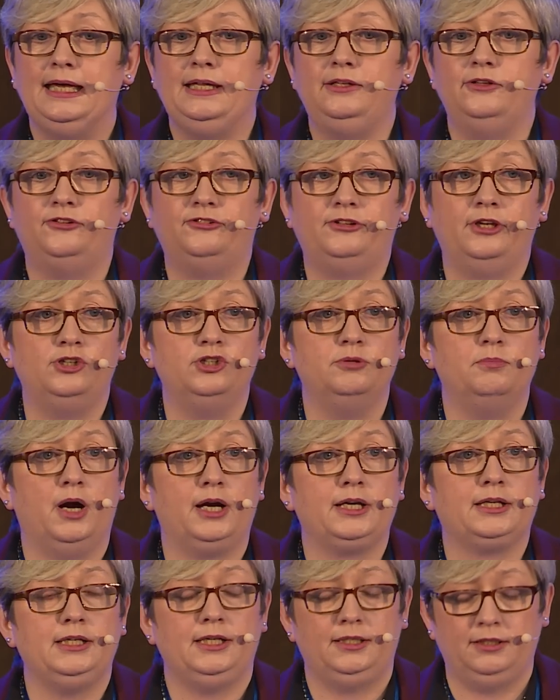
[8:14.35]
in the single
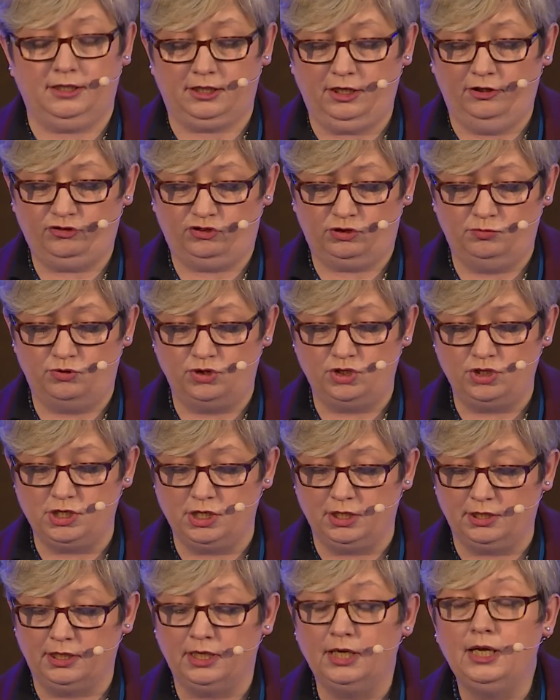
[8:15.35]
market and the customs
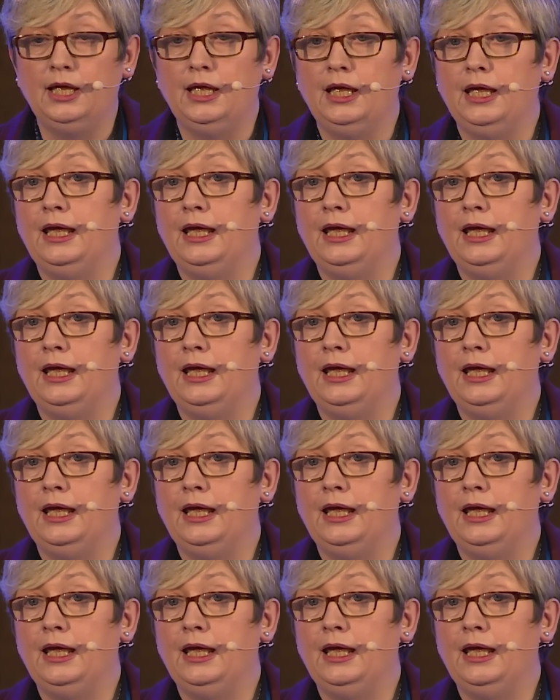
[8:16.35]
union.